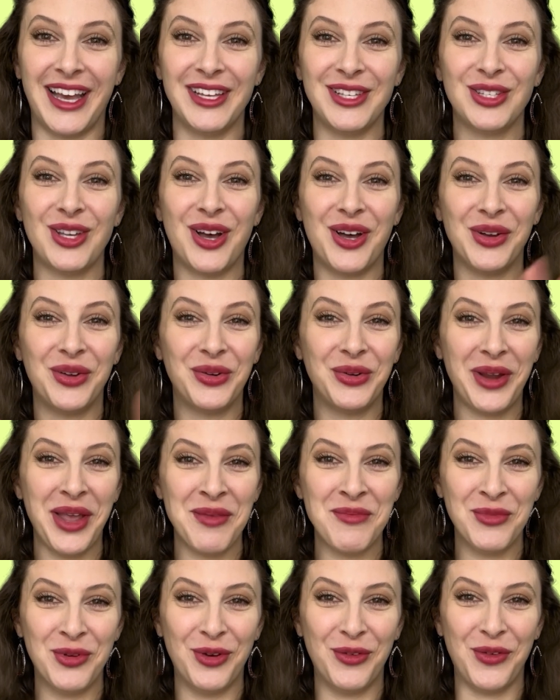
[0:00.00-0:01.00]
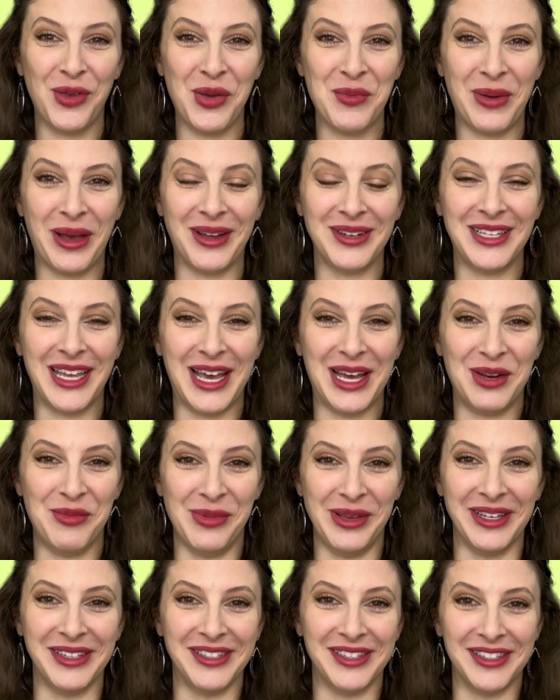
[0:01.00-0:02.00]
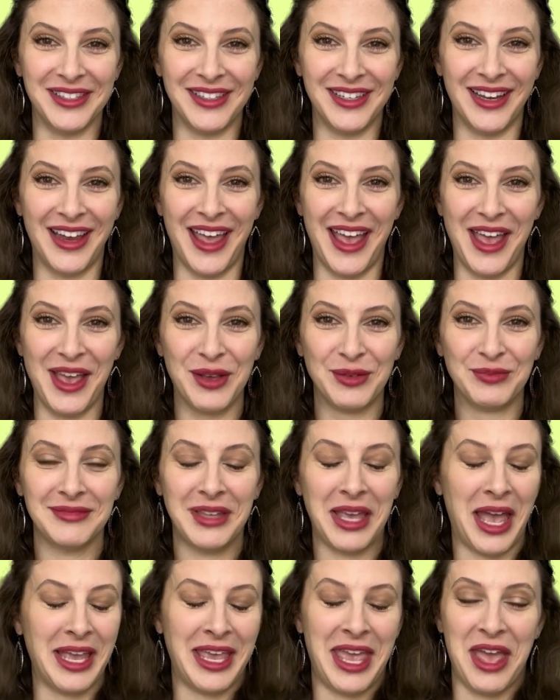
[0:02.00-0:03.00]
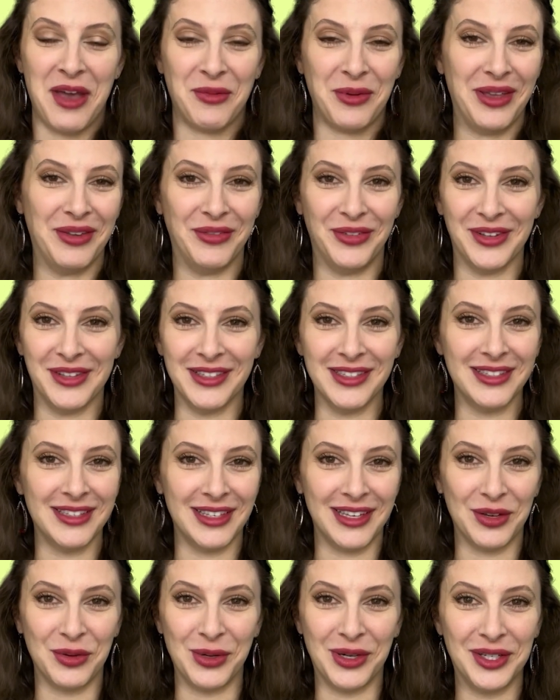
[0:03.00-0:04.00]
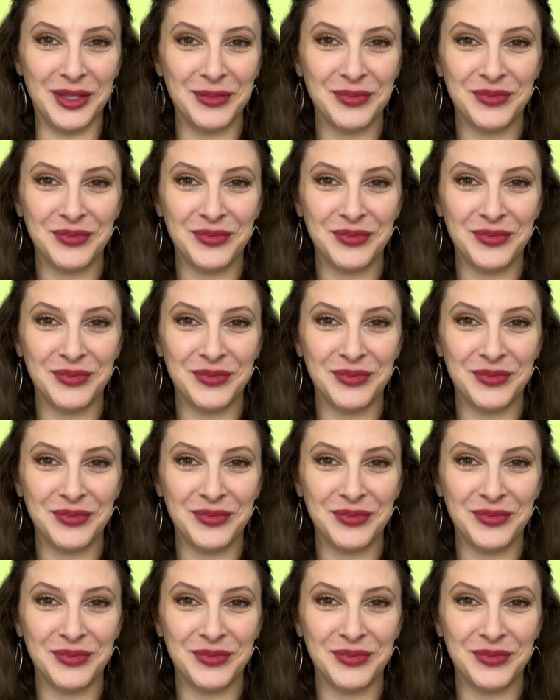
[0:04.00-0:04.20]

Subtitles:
I saw a great movie about databases today. I can't wait for the sequel.